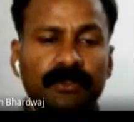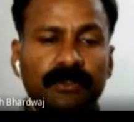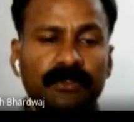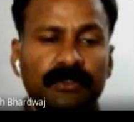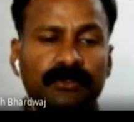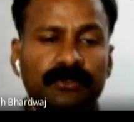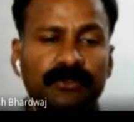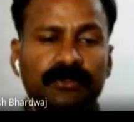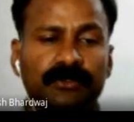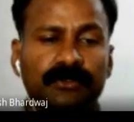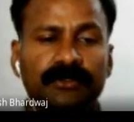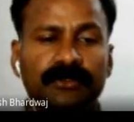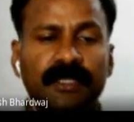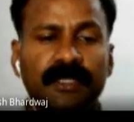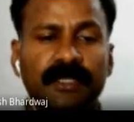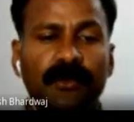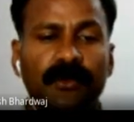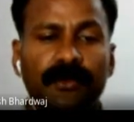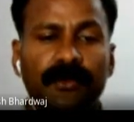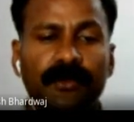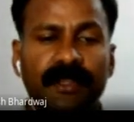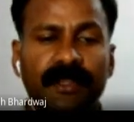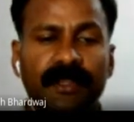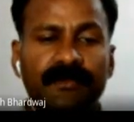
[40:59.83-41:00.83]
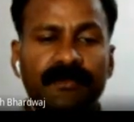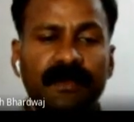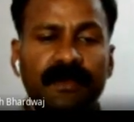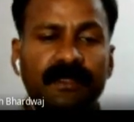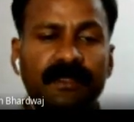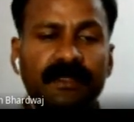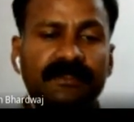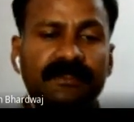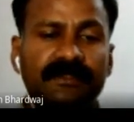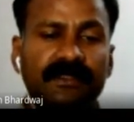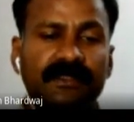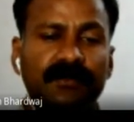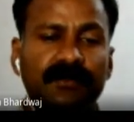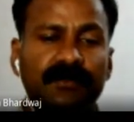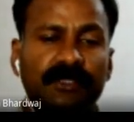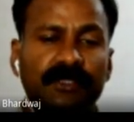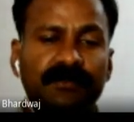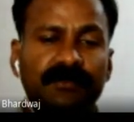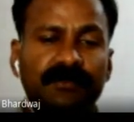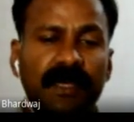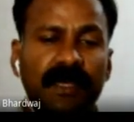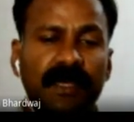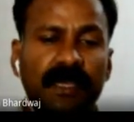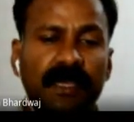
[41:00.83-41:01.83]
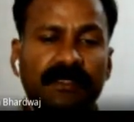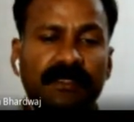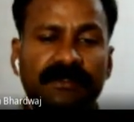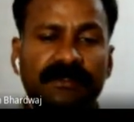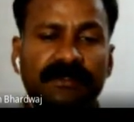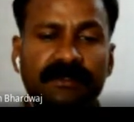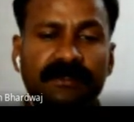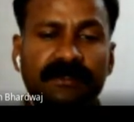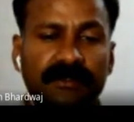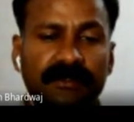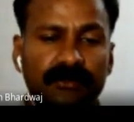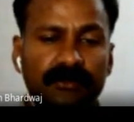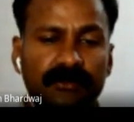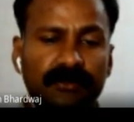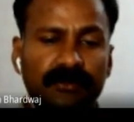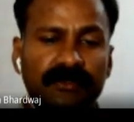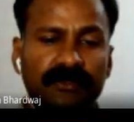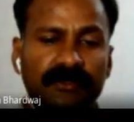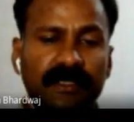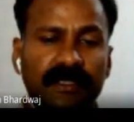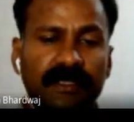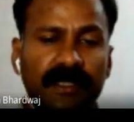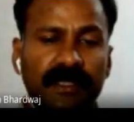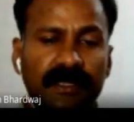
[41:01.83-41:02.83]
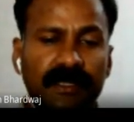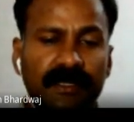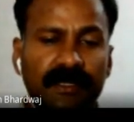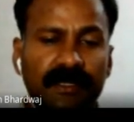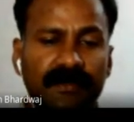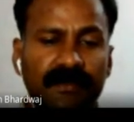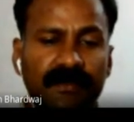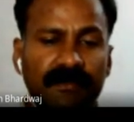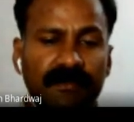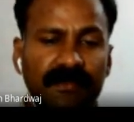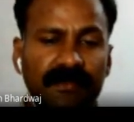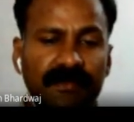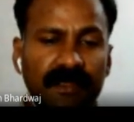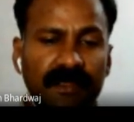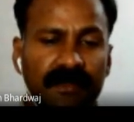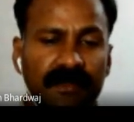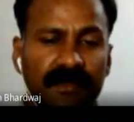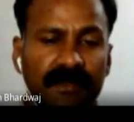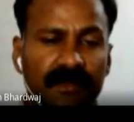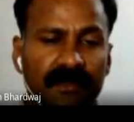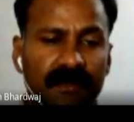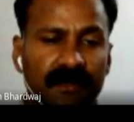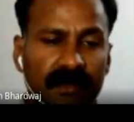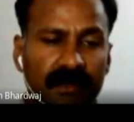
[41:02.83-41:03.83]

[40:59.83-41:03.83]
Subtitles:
So the diode D1 is reverse biased during the negative half cycle